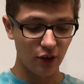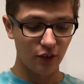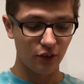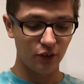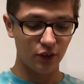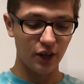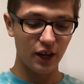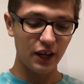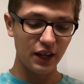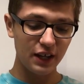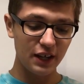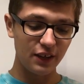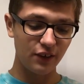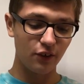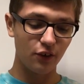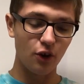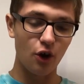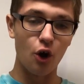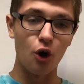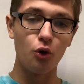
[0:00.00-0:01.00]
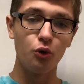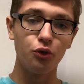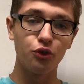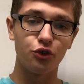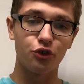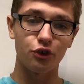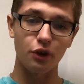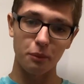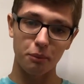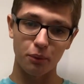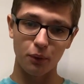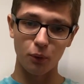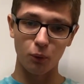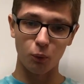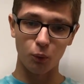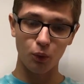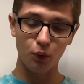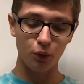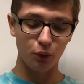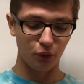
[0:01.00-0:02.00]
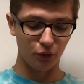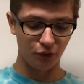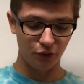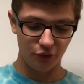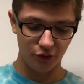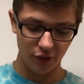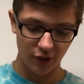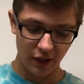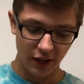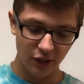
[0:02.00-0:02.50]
They're kind of in their own separate worlds.